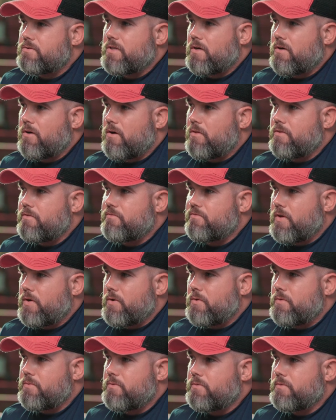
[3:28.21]
to her on the
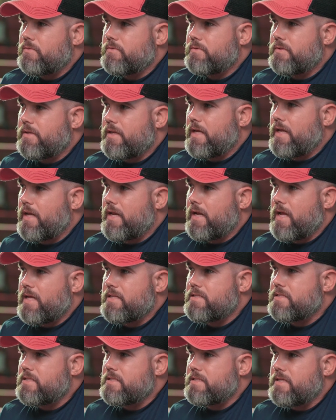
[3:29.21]
phone, and
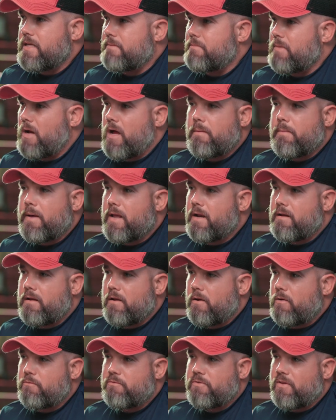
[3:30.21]
I just said, Mom, I
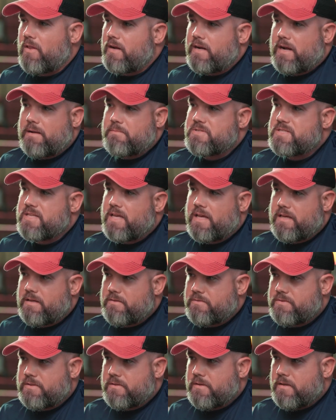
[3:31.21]
don't feel like I'm
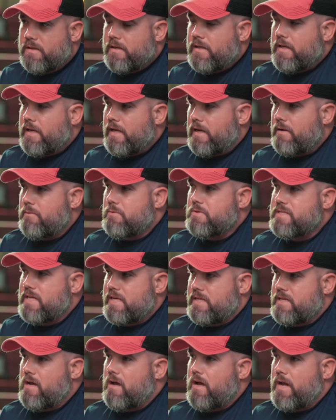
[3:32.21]
saved. And it was
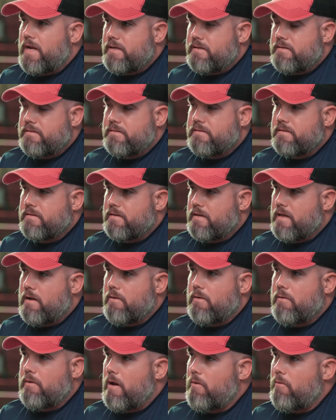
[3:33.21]
at night.
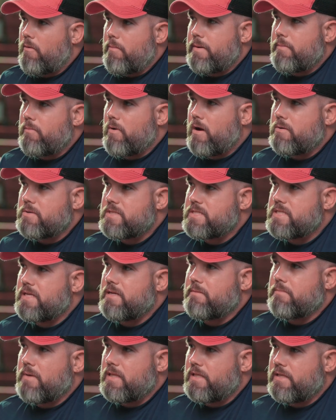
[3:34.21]
I remember I was
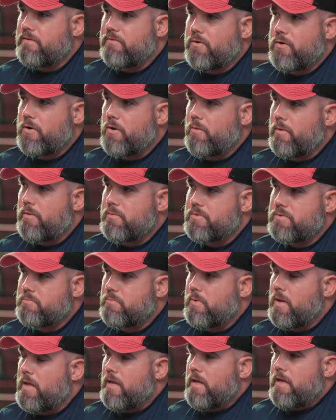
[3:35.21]
sitting in my living room. It was
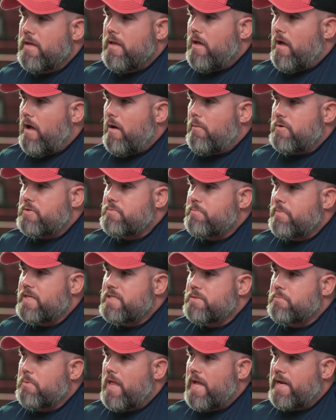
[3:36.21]
almost
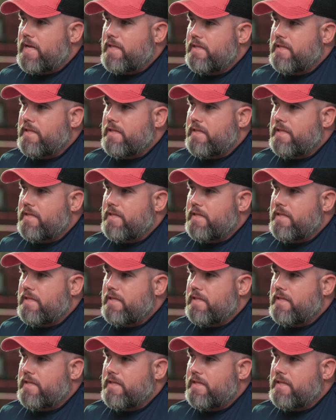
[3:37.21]
pitch black in